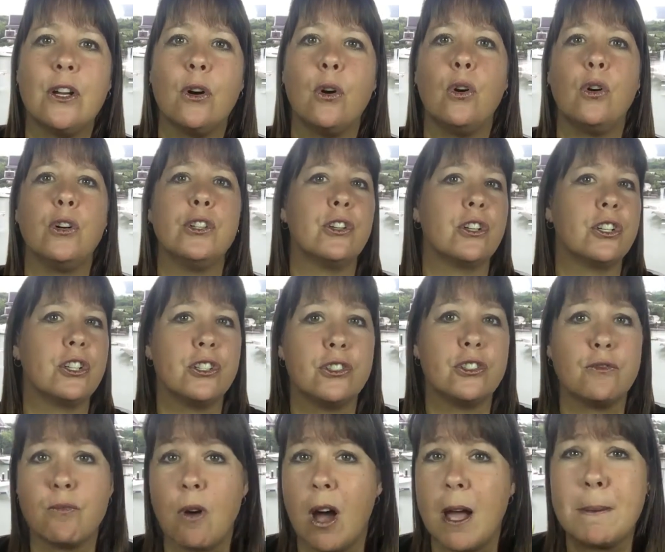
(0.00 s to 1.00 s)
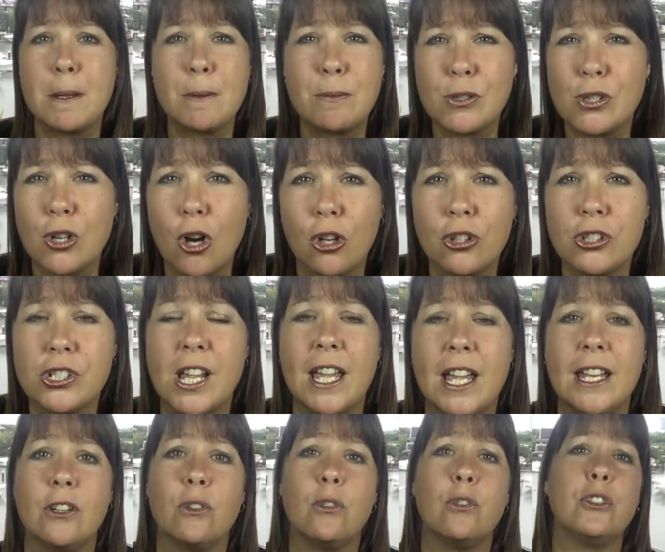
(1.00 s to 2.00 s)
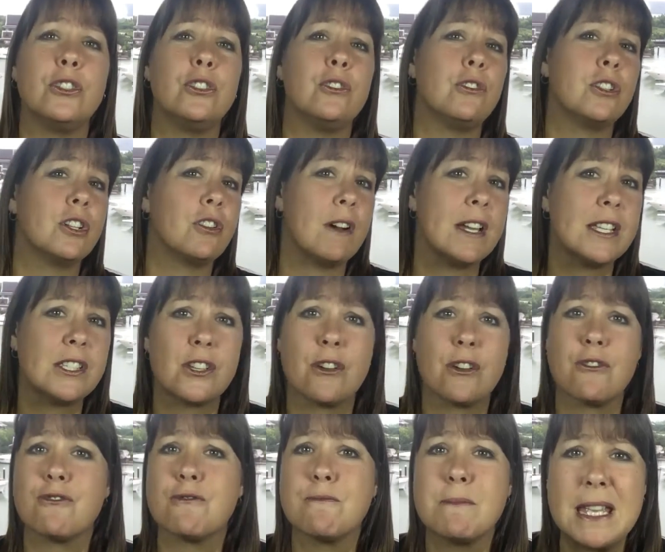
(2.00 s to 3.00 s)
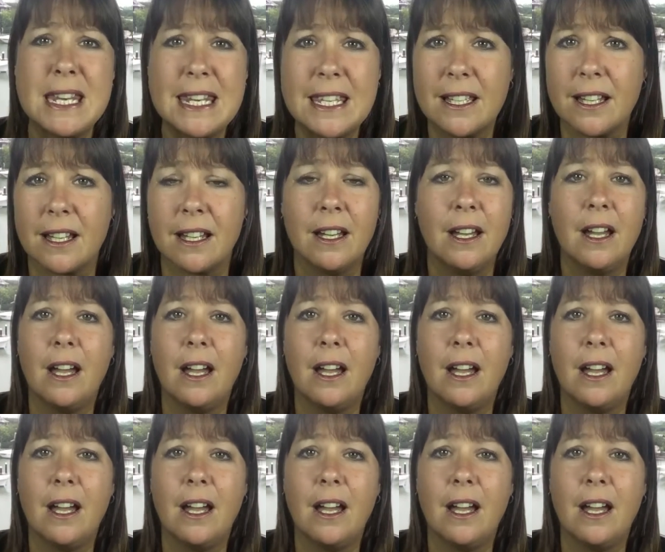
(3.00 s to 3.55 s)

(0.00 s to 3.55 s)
or you're going to write people's content, or you're a great social media